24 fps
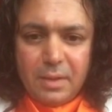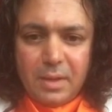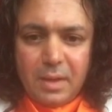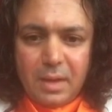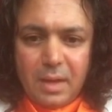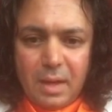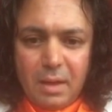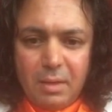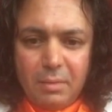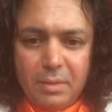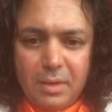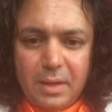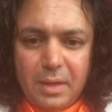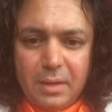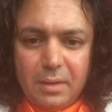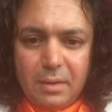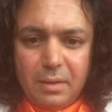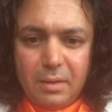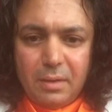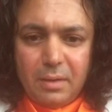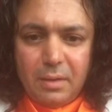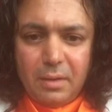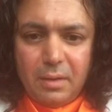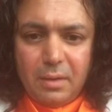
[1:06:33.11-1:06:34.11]
How can
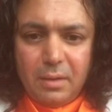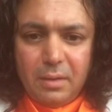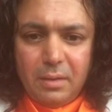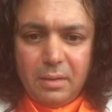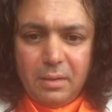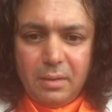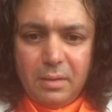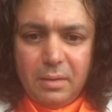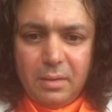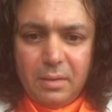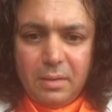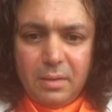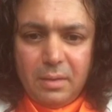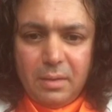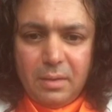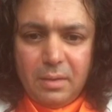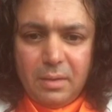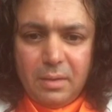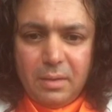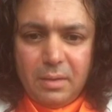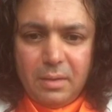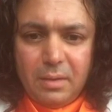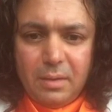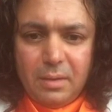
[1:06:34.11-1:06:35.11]
all
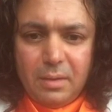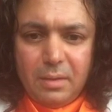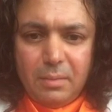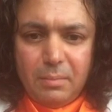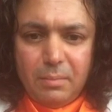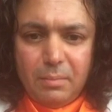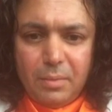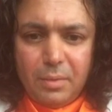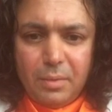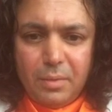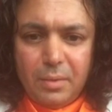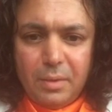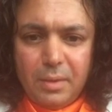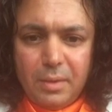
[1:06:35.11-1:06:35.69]
more